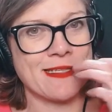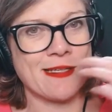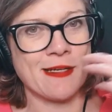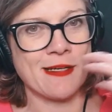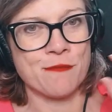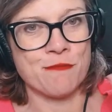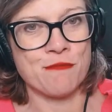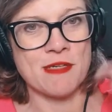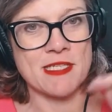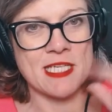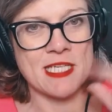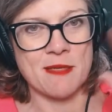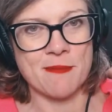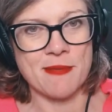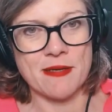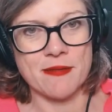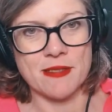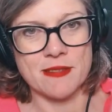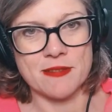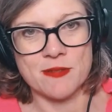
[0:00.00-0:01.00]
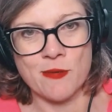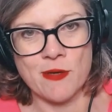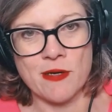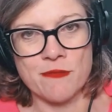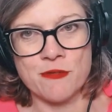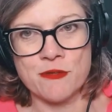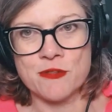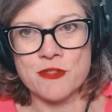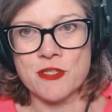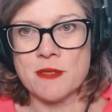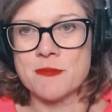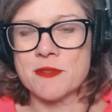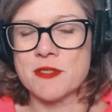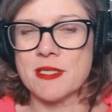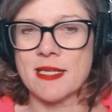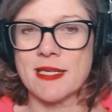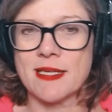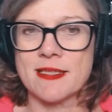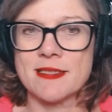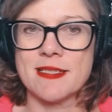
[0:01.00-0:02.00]
And I've written about this quite a few times on
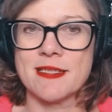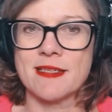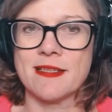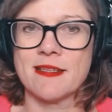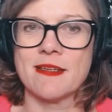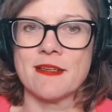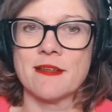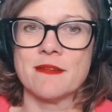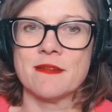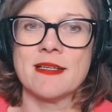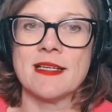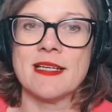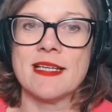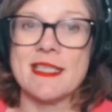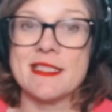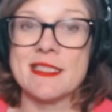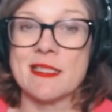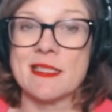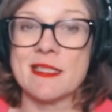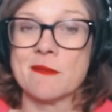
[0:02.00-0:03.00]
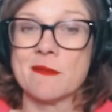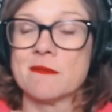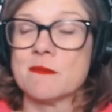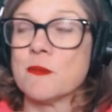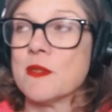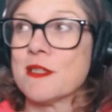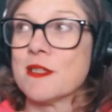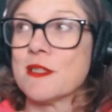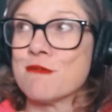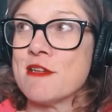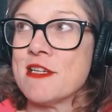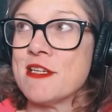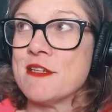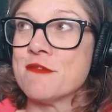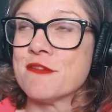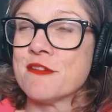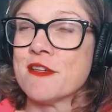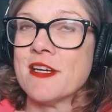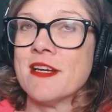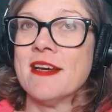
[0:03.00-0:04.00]
LinkedIn, you know, leading with
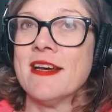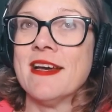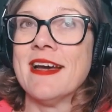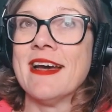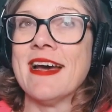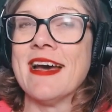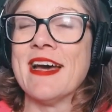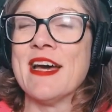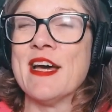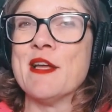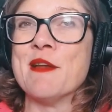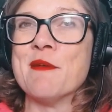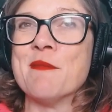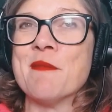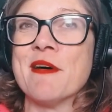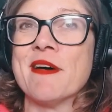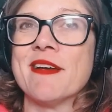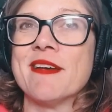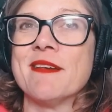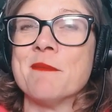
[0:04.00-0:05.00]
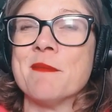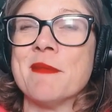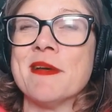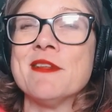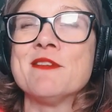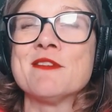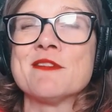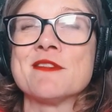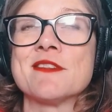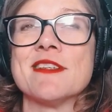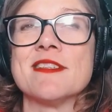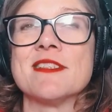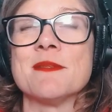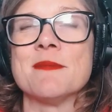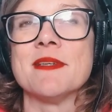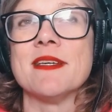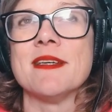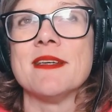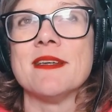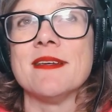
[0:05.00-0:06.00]
grief. And my mentor said to
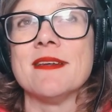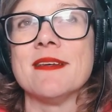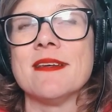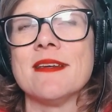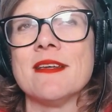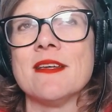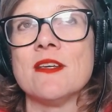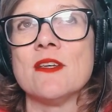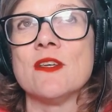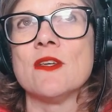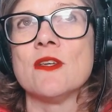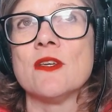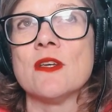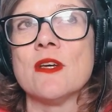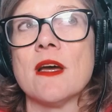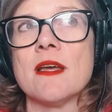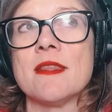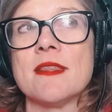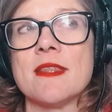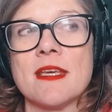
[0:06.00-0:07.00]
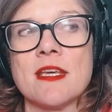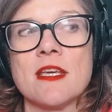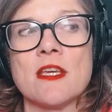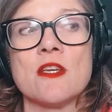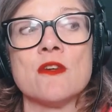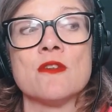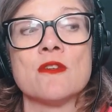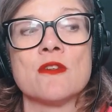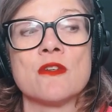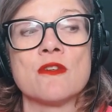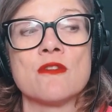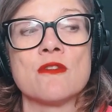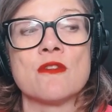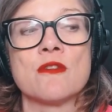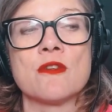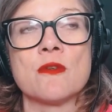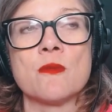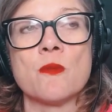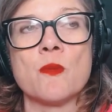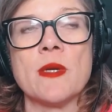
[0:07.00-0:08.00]
me, I think you're,
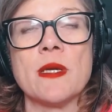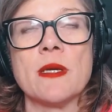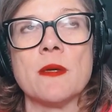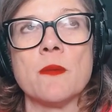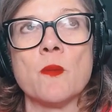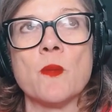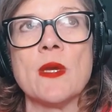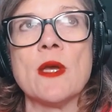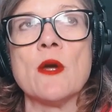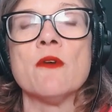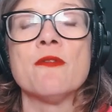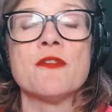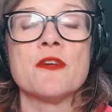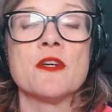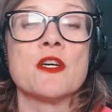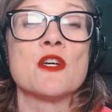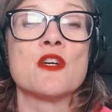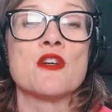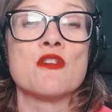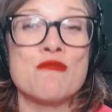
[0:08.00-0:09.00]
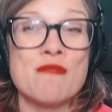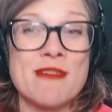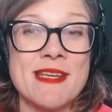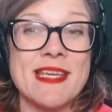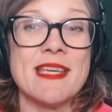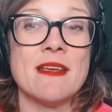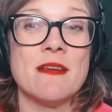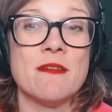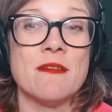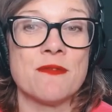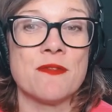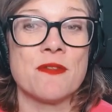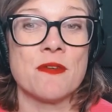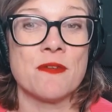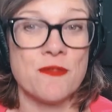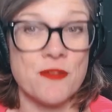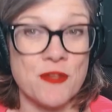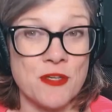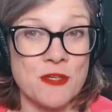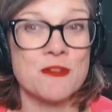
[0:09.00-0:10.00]
we, we often grieve the
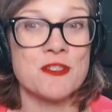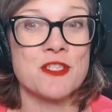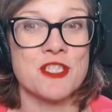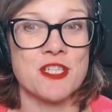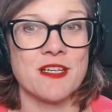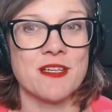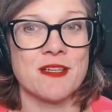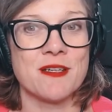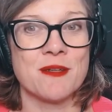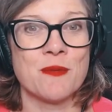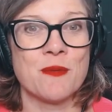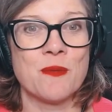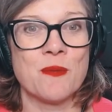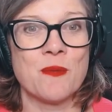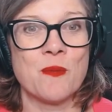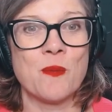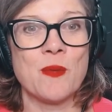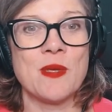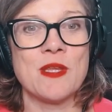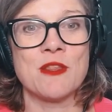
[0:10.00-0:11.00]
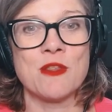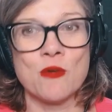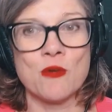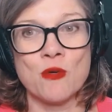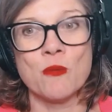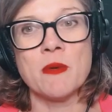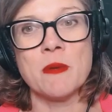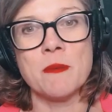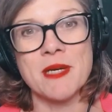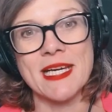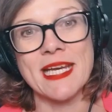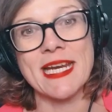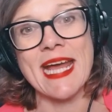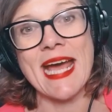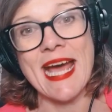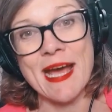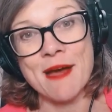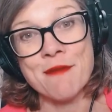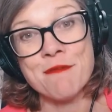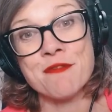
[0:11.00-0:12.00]
future we thought we were going to
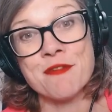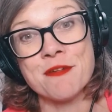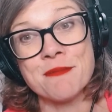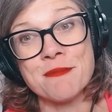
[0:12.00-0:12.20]
have.